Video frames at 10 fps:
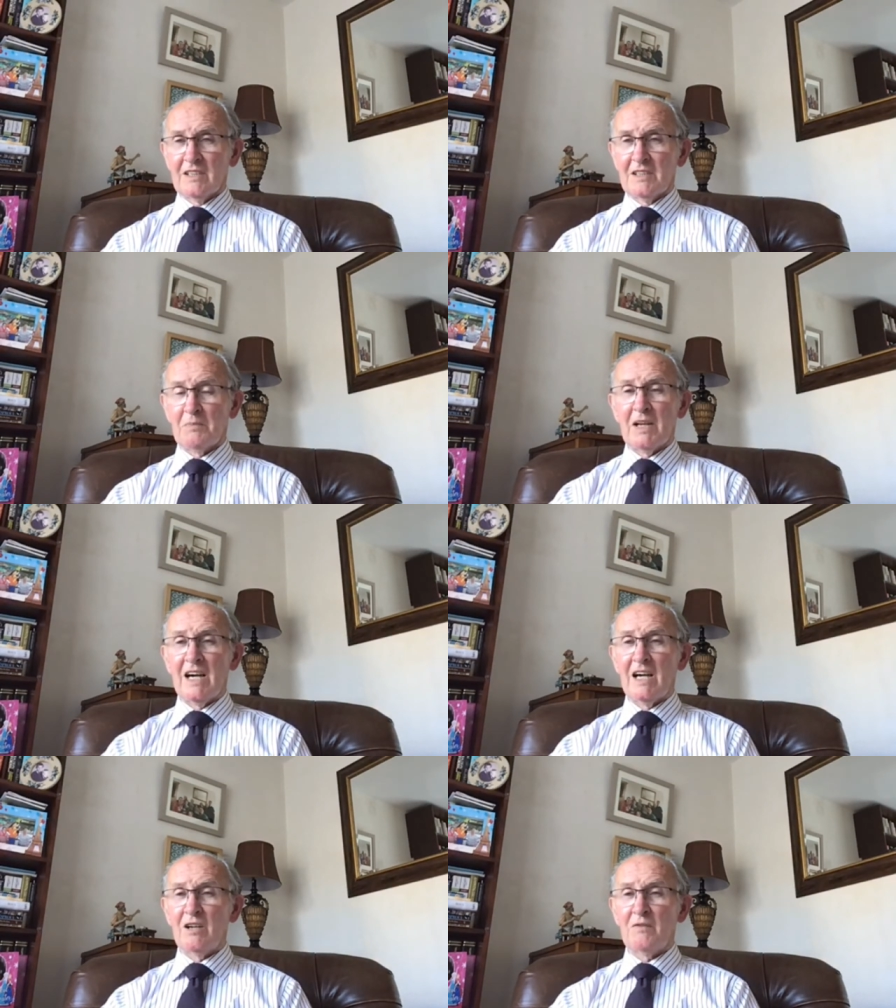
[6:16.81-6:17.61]
The
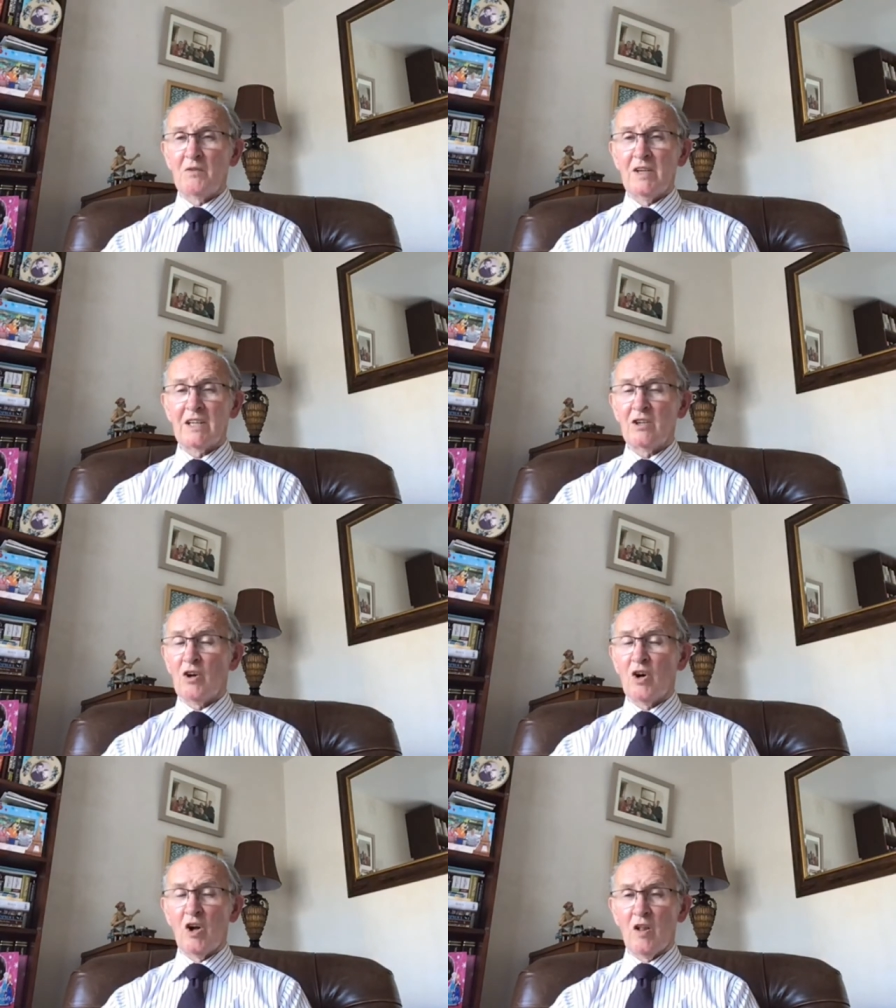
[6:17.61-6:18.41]
plan of creating
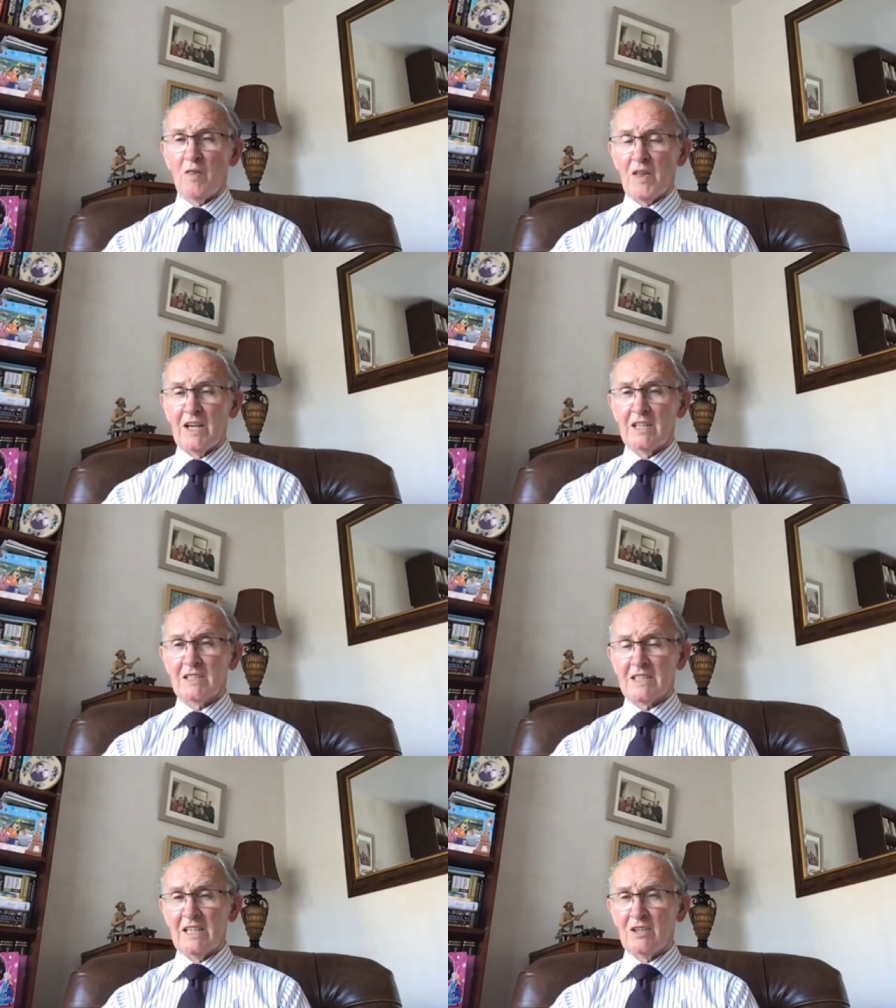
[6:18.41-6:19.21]
all
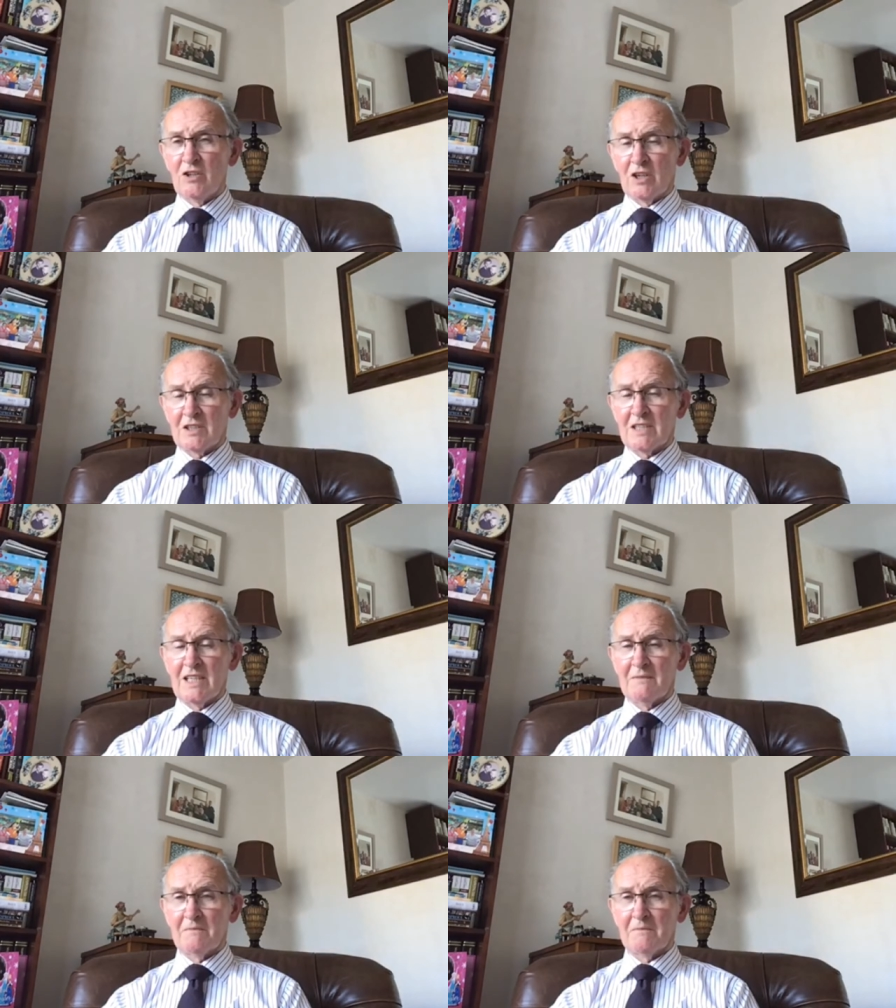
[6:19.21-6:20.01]
things seen and not
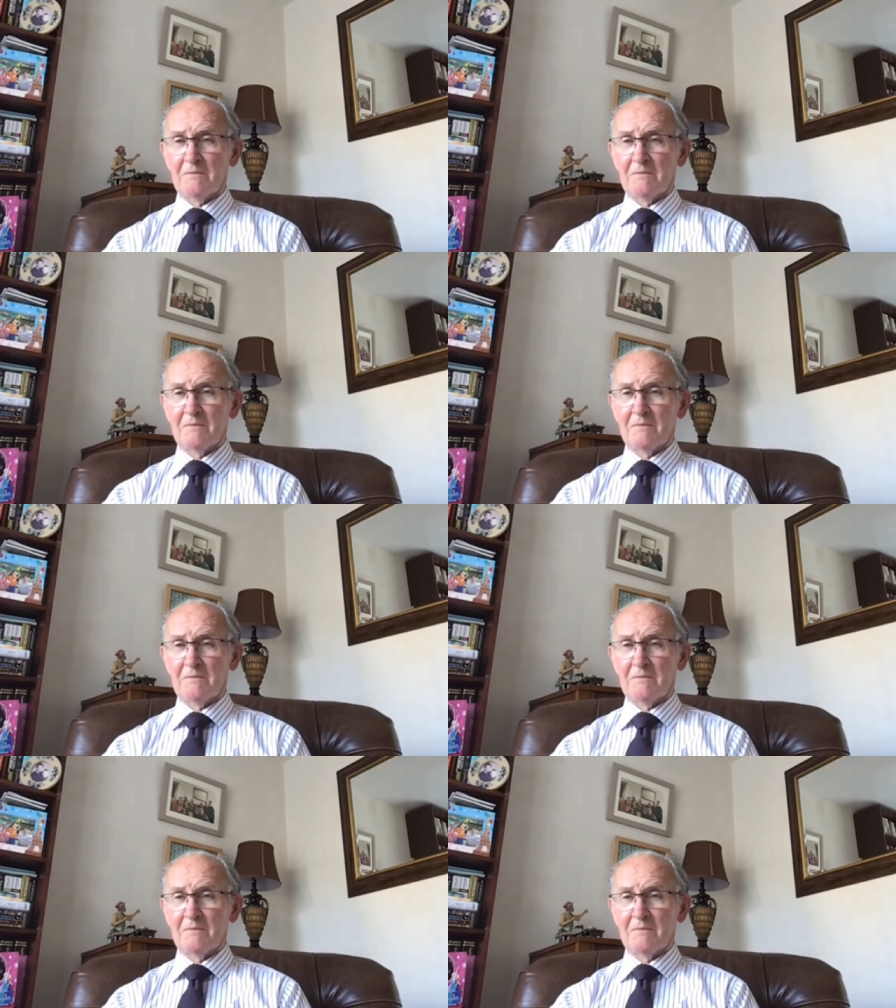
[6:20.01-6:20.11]
seen.